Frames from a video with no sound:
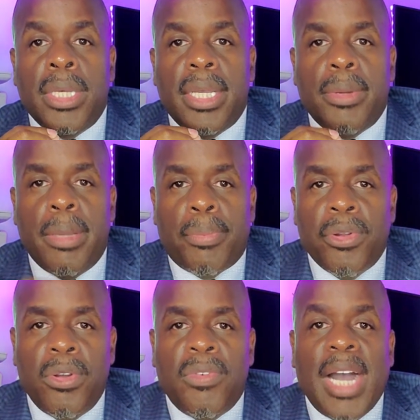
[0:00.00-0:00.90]

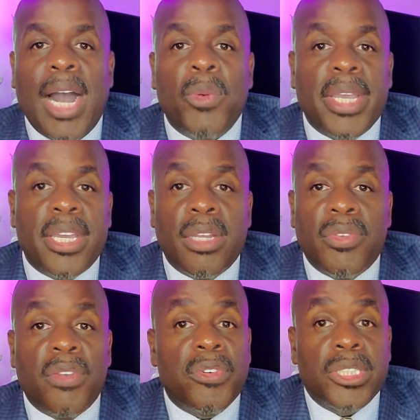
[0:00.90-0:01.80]
improve how we
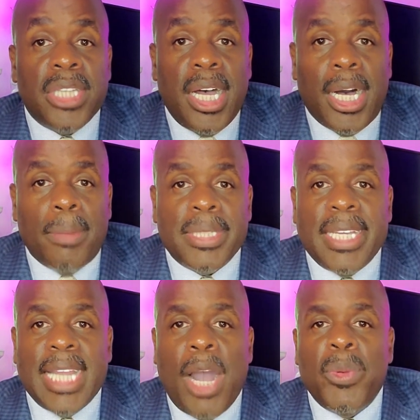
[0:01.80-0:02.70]
interview for jobs
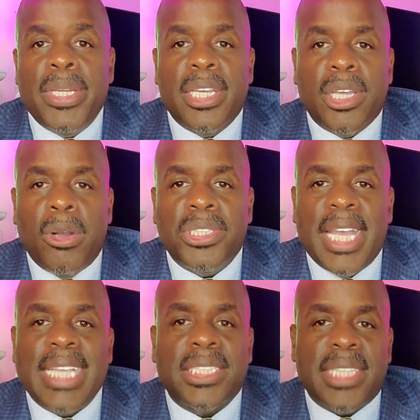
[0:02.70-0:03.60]
and how we
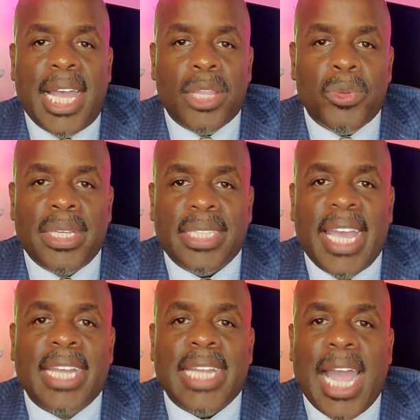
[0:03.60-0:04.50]
negotiate salaries
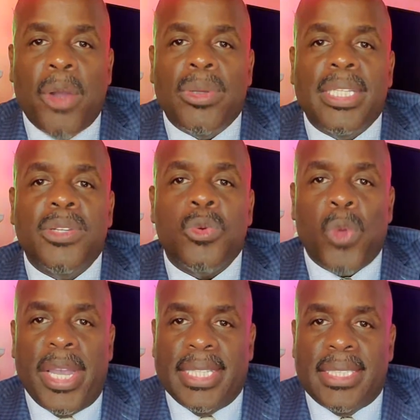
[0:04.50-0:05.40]
and hourly
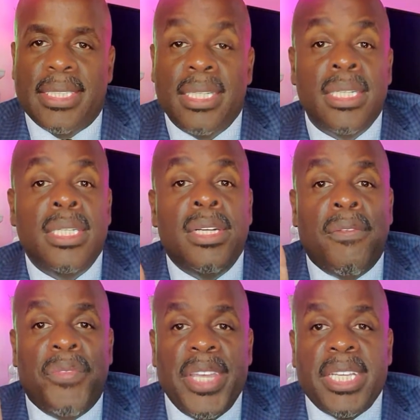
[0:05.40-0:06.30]
rates.
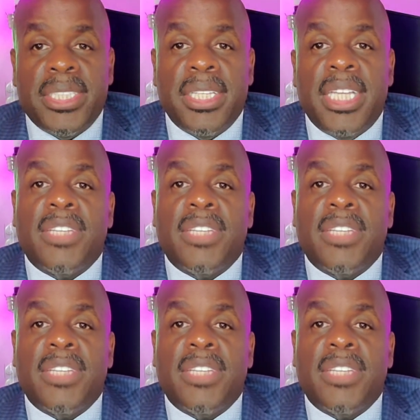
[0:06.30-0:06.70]
This is